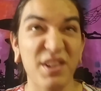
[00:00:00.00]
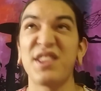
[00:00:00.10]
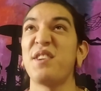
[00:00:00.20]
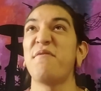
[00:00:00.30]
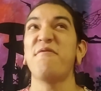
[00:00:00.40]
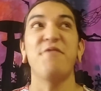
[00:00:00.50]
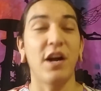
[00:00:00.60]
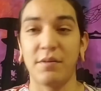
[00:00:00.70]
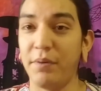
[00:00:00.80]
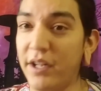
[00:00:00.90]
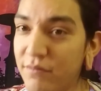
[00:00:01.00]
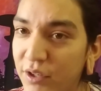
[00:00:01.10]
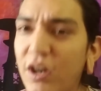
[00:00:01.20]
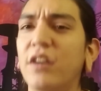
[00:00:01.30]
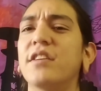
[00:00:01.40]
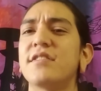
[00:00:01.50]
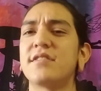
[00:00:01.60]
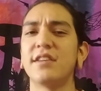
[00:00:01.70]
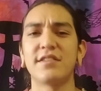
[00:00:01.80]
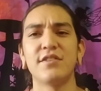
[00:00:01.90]
What the fuck? But
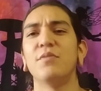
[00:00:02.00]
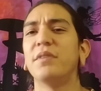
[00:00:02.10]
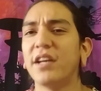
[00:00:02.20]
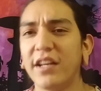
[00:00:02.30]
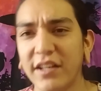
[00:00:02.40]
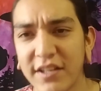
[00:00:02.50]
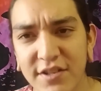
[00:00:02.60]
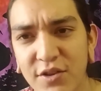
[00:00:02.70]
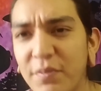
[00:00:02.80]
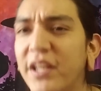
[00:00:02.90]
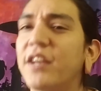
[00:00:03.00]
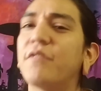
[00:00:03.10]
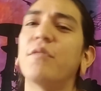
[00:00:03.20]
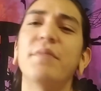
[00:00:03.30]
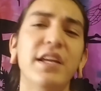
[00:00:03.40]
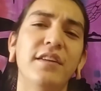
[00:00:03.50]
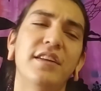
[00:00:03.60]
regardless, it's a new beginning. It's a new beginning for me.